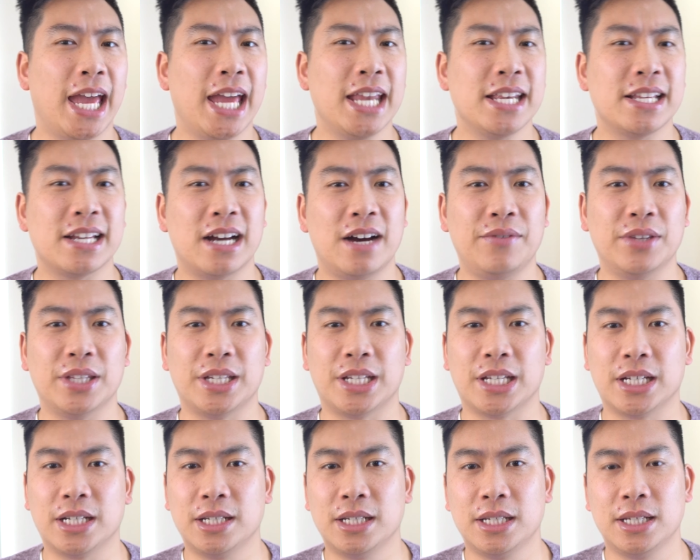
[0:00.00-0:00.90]
and cover
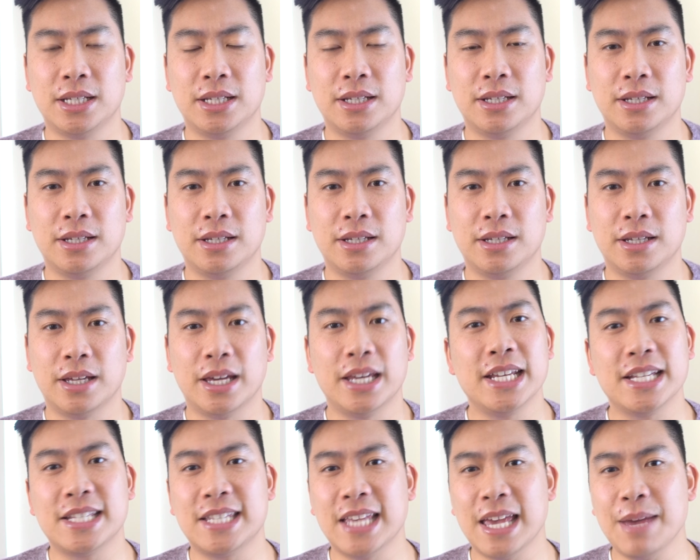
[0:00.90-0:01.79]
letter.
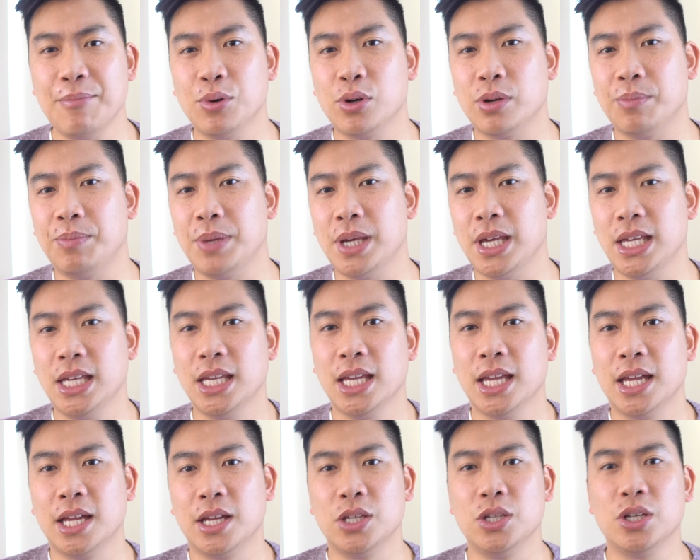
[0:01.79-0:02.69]
An example could be
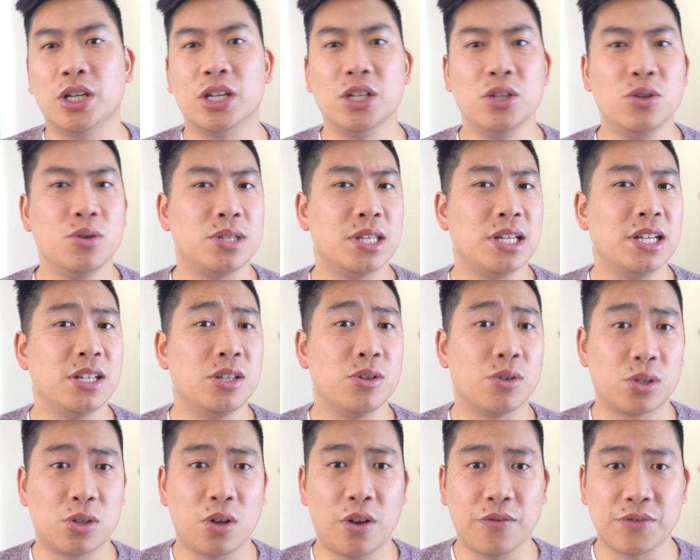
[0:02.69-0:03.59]
you can use it in
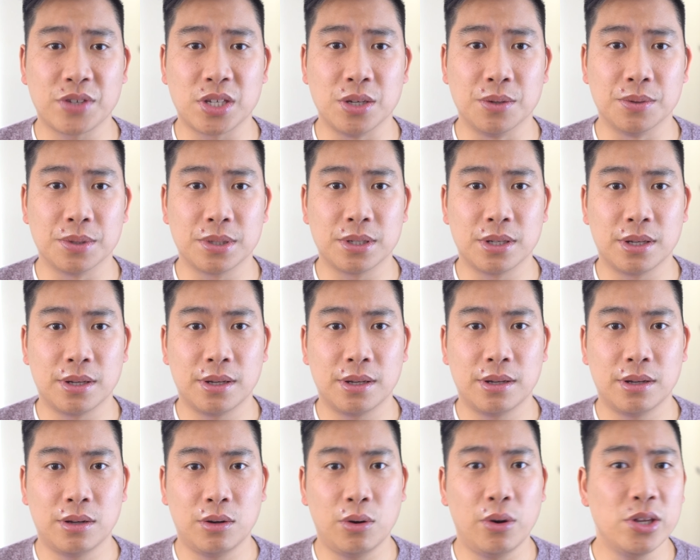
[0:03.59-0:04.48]
your soft skills
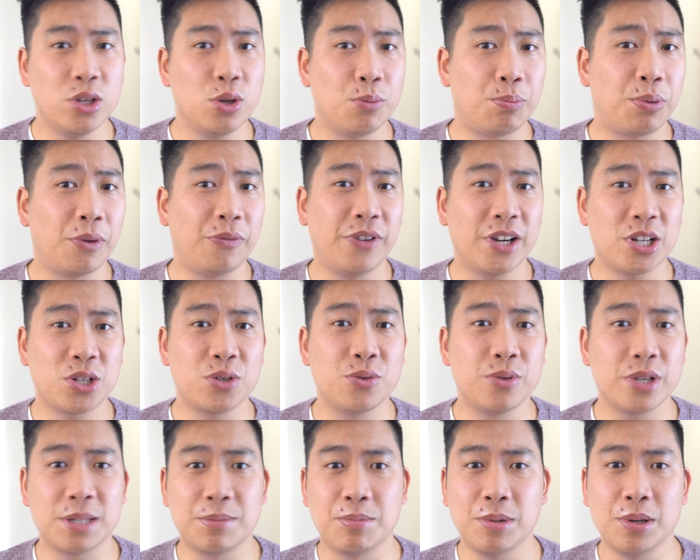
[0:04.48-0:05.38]
or in your
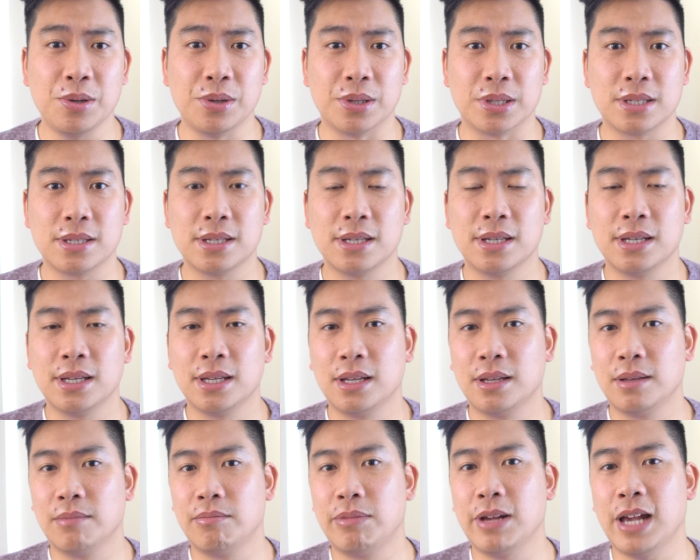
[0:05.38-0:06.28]
professional experience,
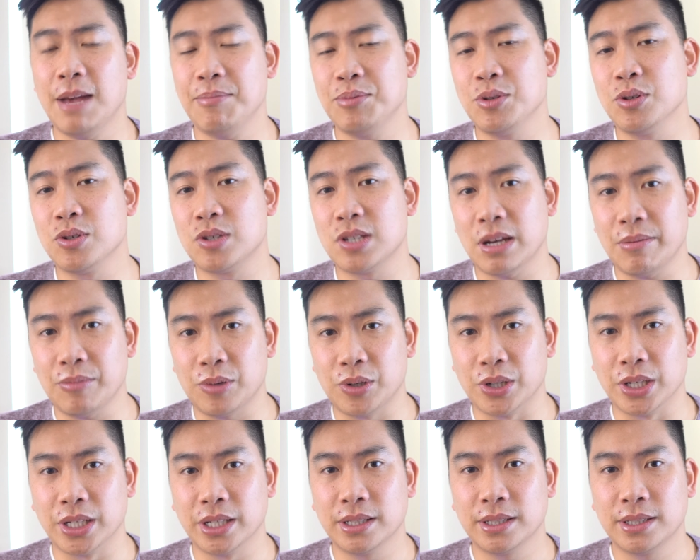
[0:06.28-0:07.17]
perhaps your
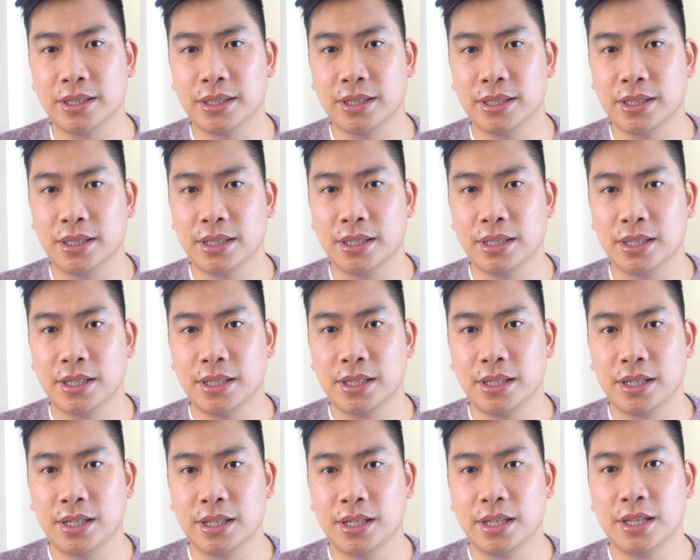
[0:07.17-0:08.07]
summary.
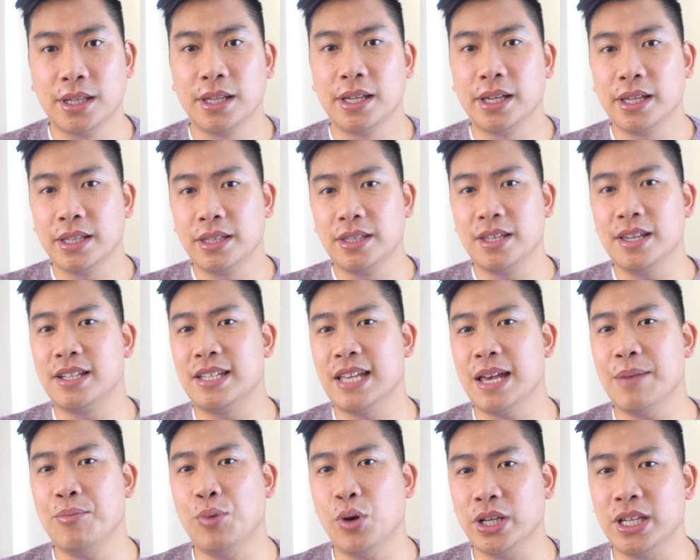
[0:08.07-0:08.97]
The
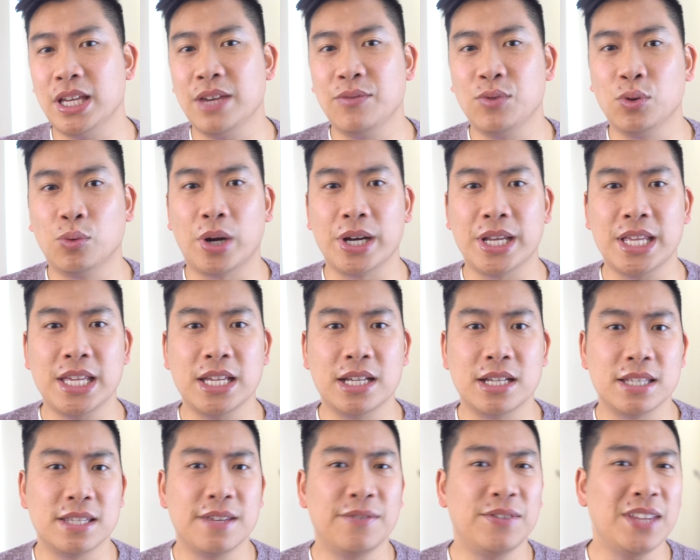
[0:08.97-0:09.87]
example I can give you right
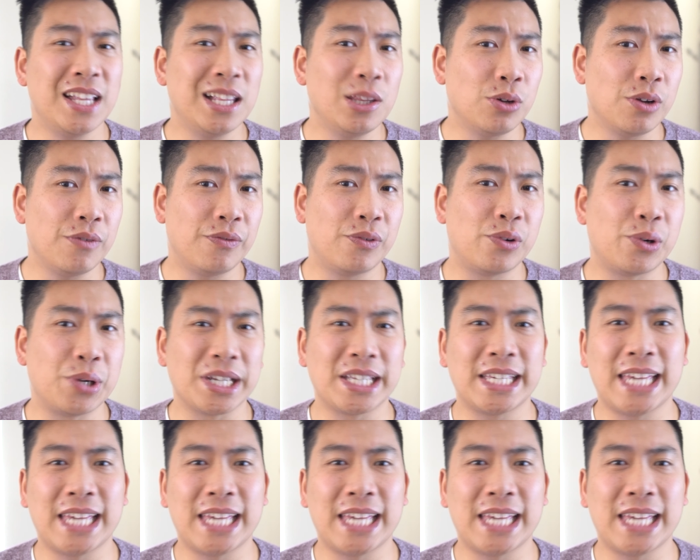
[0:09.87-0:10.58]
here is if they're looking for an